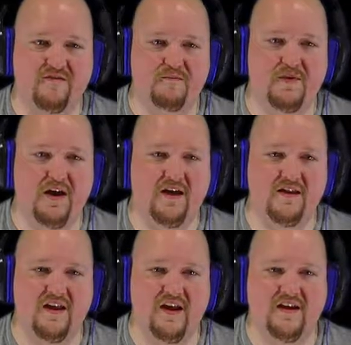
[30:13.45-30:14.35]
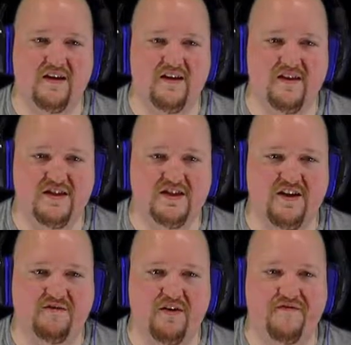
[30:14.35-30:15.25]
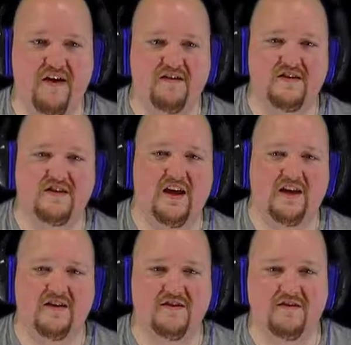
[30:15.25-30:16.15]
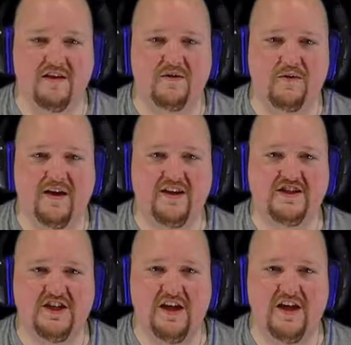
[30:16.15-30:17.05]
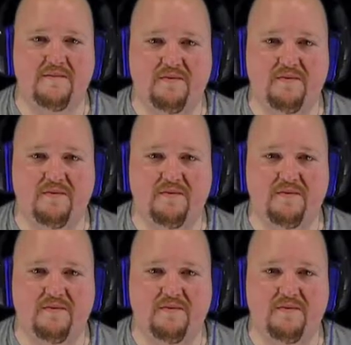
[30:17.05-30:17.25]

but like the stuff we found is like totally wicked cheap.